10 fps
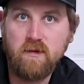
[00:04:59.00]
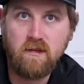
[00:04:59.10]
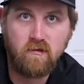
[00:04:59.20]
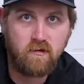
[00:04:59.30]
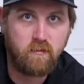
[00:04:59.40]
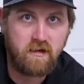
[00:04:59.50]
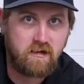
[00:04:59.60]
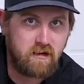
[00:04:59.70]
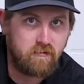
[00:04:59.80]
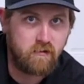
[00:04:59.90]
be a little
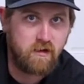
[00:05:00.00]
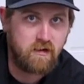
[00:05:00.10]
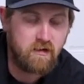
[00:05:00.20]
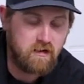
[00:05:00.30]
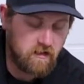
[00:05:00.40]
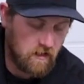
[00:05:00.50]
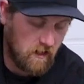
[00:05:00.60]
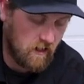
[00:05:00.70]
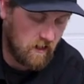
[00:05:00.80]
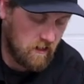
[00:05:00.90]
bit different.
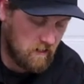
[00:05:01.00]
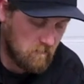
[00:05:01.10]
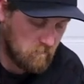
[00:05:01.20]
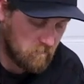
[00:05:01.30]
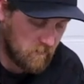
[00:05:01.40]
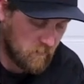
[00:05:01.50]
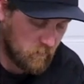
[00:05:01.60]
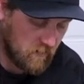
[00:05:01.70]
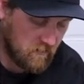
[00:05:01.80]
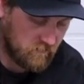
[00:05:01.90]

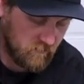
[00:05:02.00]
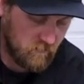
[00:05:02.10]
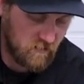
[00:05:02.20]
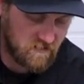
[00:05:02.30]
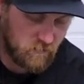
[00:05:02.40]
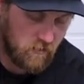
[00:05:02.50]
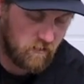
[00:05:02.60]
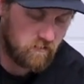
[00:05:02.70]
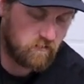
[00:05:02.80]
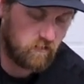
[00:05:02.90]
But for the most
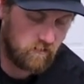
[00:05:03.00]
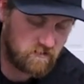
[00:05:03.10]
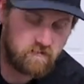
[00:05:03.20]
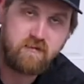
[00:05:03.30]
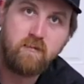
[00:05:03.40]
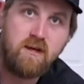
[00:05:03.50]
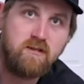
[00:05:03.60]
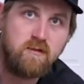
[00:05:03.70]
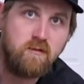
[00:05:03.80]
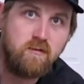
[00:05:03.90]
part, all this
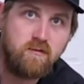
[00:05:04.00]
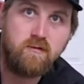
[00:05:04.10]
information will hold